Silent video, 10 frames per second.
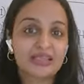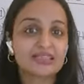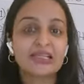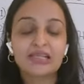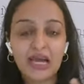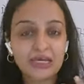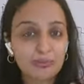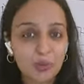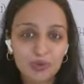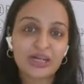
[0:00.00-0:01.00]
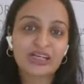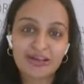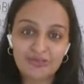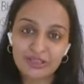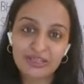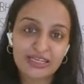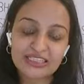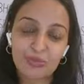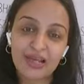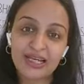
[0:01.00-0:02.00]
There's an entire book that I've written
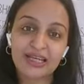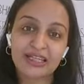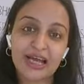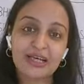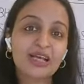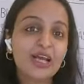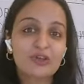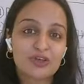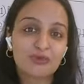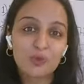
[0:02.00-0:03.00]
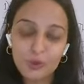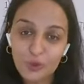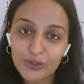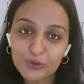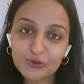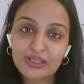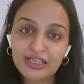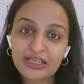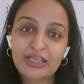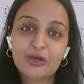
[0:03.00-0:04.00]
explaining that. So I won't go into the
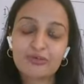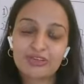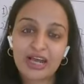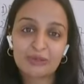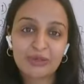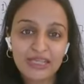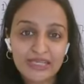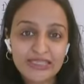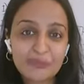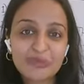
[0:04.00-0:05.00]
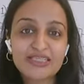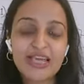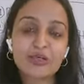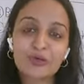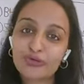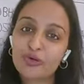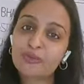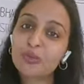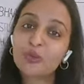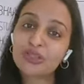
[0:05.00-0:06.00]
detail of that. But 80% of your
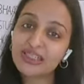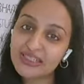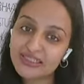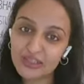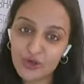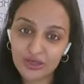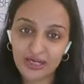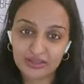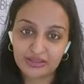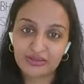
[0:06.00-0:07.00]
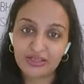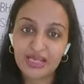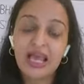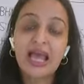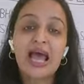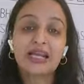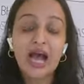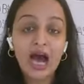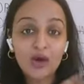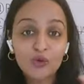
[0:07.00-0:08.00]
immunity is in your gut. And
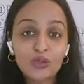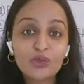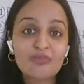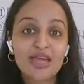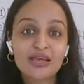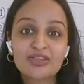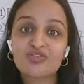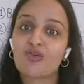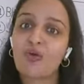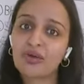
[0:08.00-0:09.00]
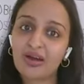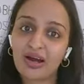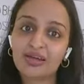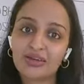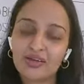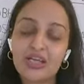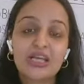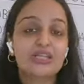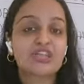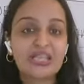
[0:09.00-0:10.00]
how do you make a strong gut?
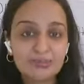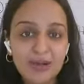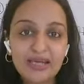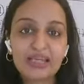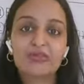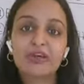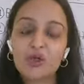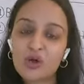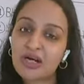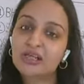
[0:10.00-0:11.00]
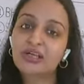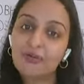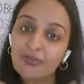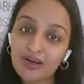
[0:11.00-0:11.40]
Just by giving your gut a